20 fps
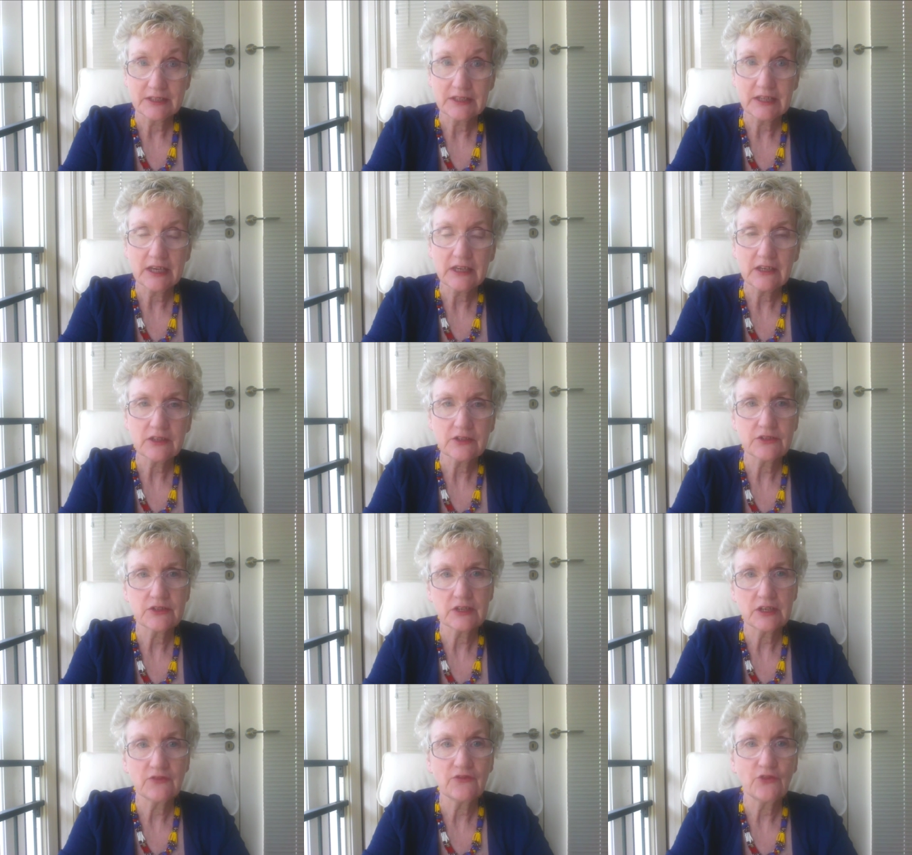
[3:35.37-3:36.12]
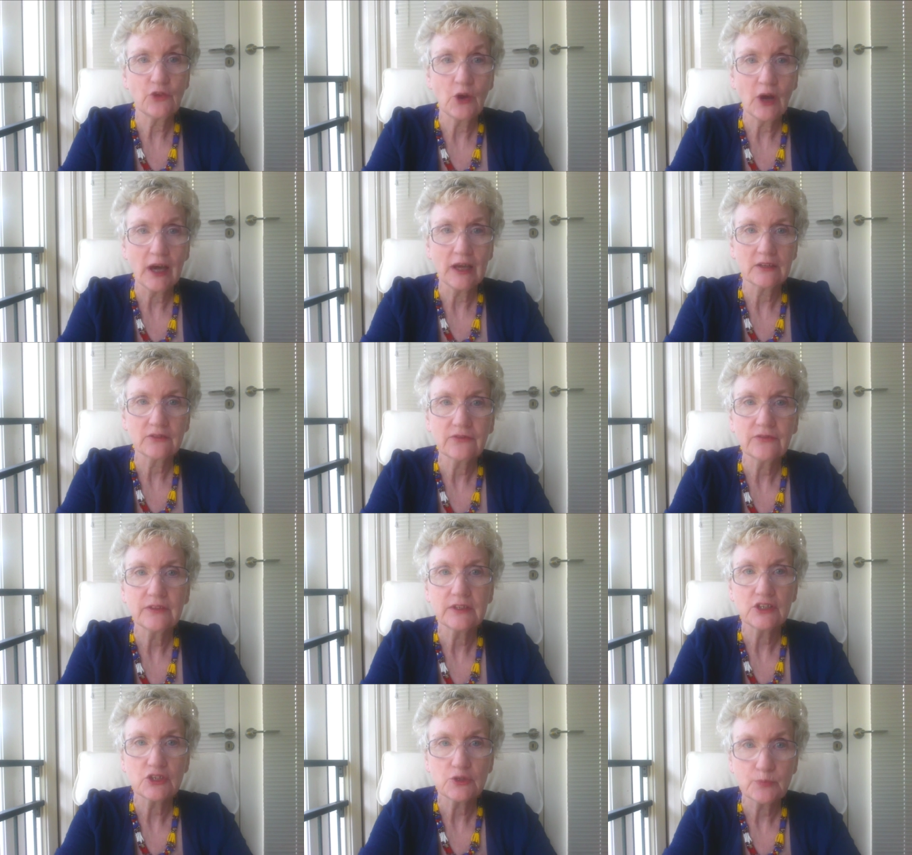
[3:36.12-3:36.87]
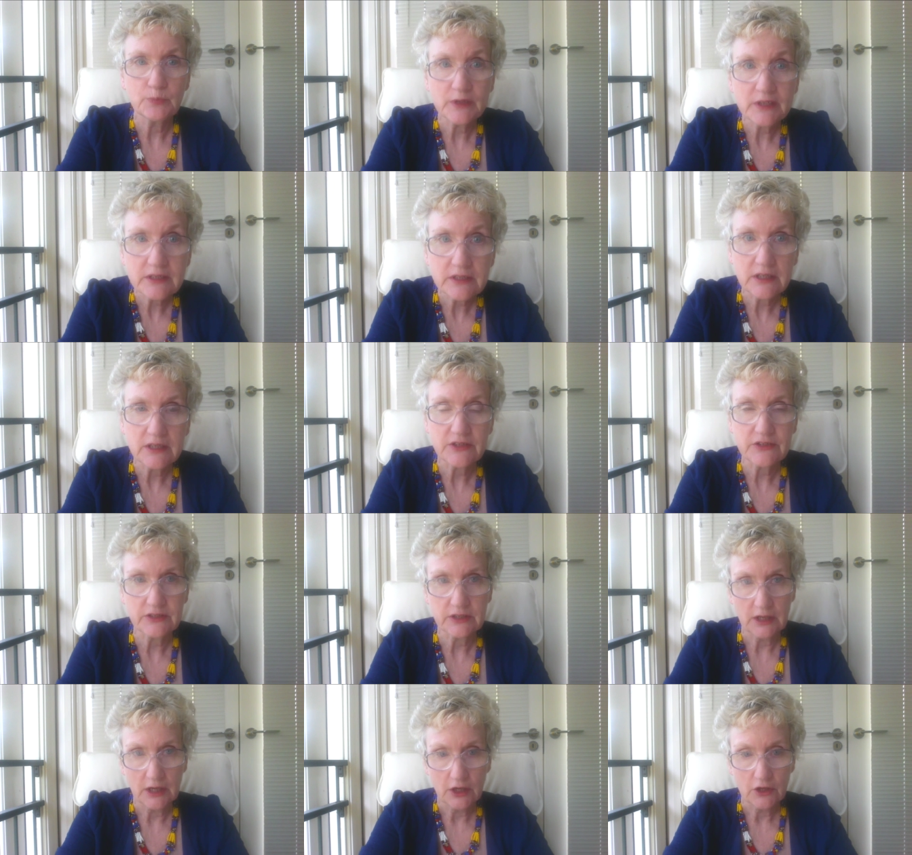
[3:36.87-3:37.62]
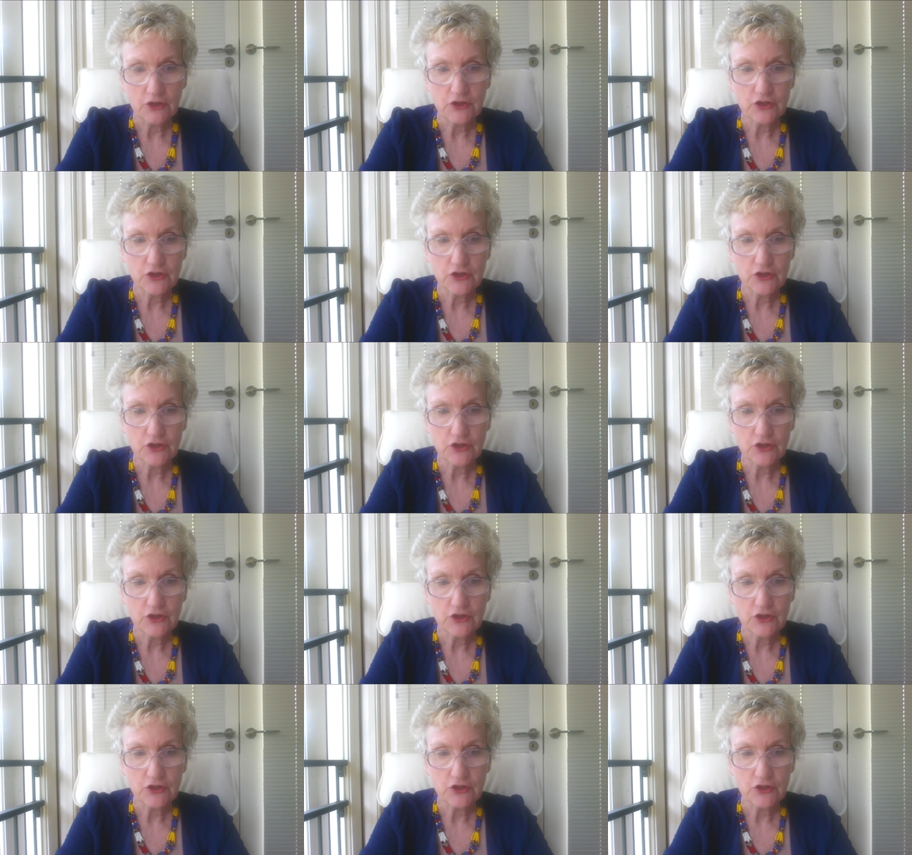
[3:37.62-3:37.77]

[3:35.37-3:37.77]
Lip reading: a tendency for unfinished business